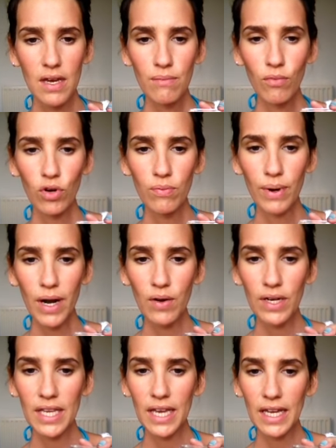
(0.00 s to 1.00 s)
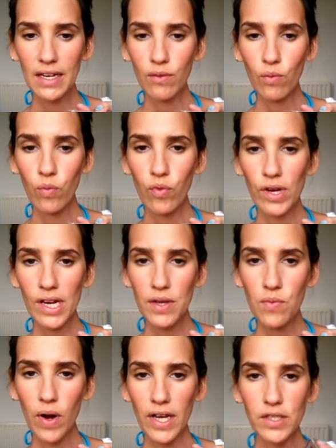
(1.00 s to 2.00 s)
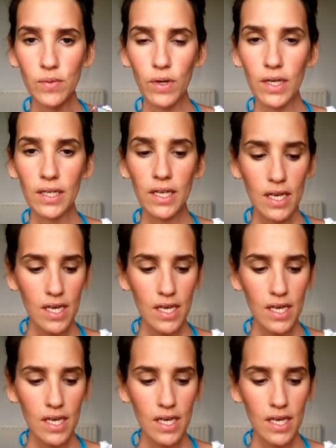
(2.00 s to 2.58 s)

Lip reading: more browny, and a really white one.